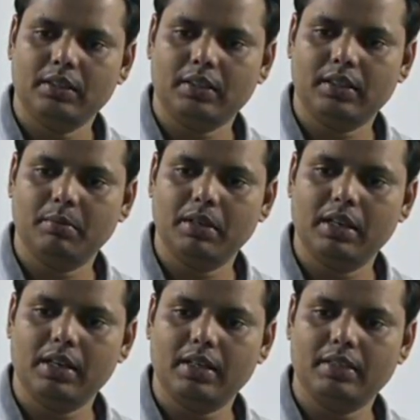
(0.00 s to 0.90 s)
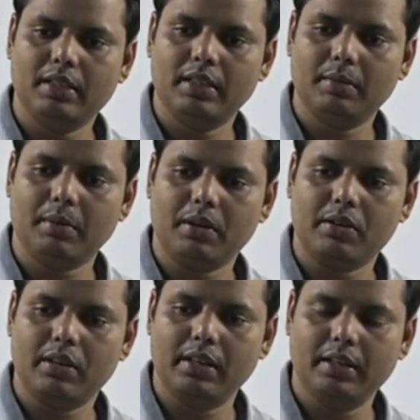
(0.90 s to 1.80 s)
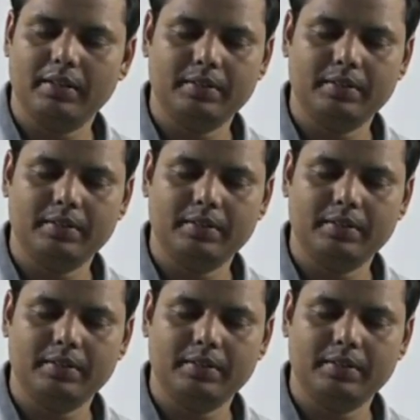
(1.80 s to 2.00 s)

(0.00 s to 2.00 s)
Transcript: the similarities in the pottery